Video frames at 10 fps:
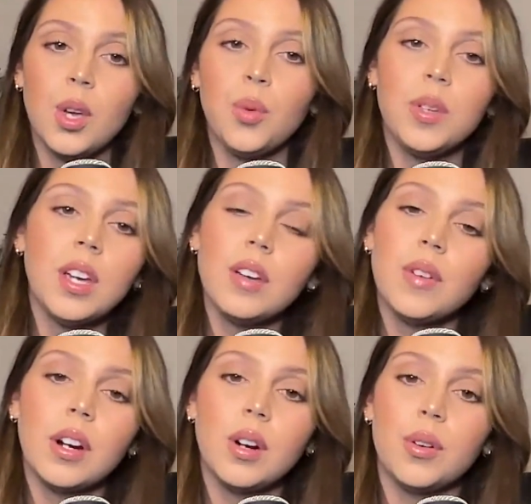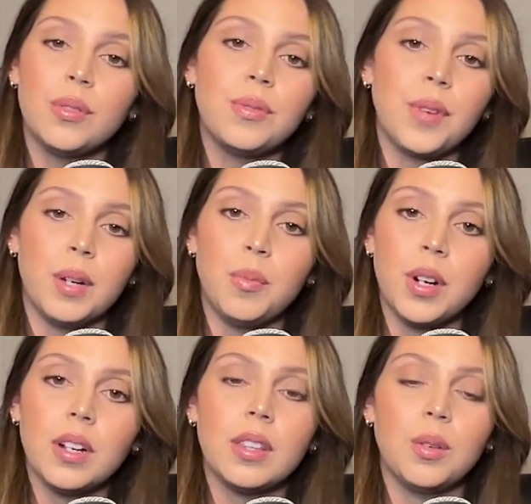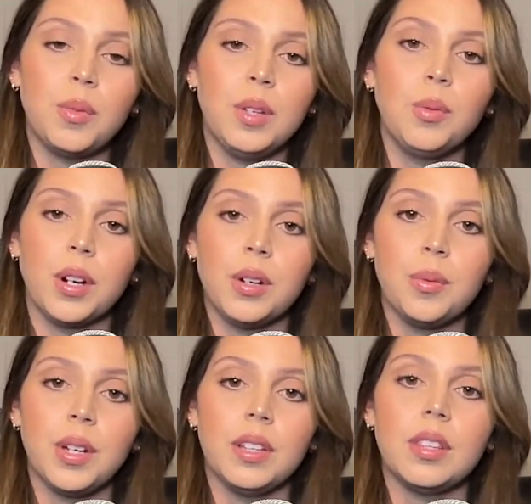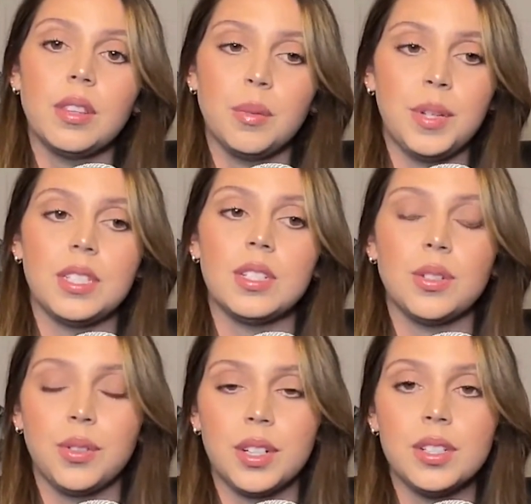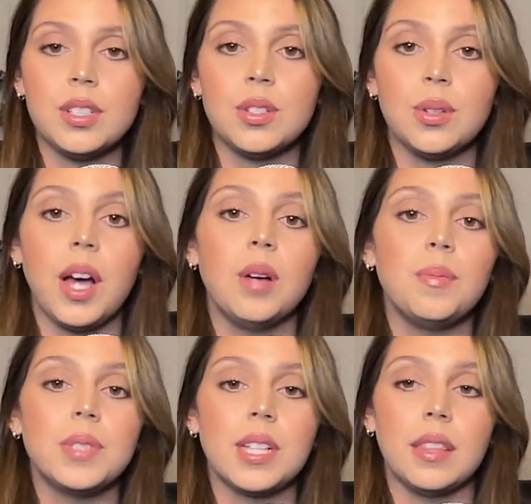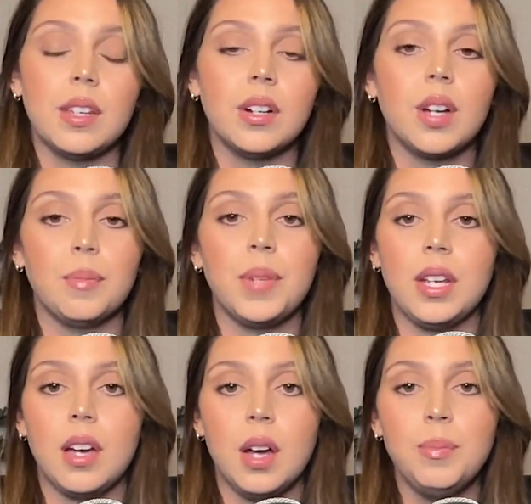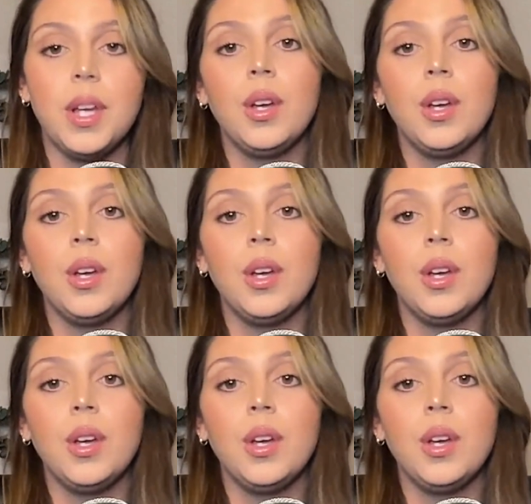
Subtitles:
We have our own framework that we work with the business owners to help set their company up